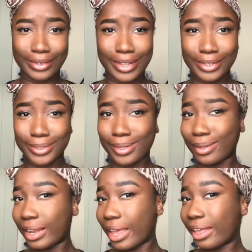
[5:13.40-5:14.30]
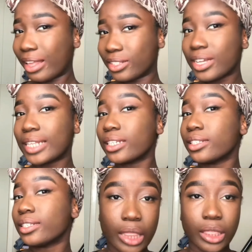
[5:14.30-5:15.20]
And that's it. Like, as you guys
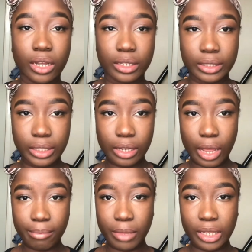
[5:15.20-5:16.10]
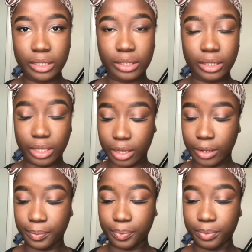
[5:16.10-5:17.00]
can see, the concealer made
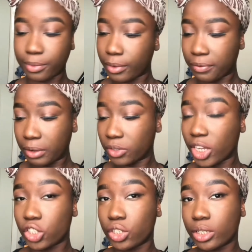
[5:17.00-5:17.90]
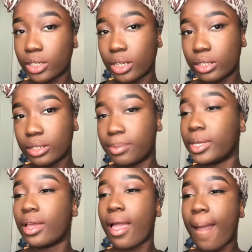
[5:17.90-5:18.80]
the foundation a little
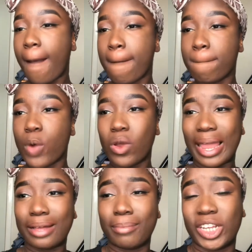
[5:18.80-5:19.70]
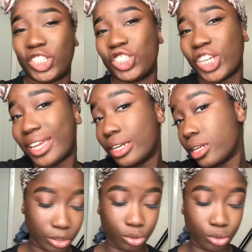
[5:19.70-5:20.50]
bit more like my shade.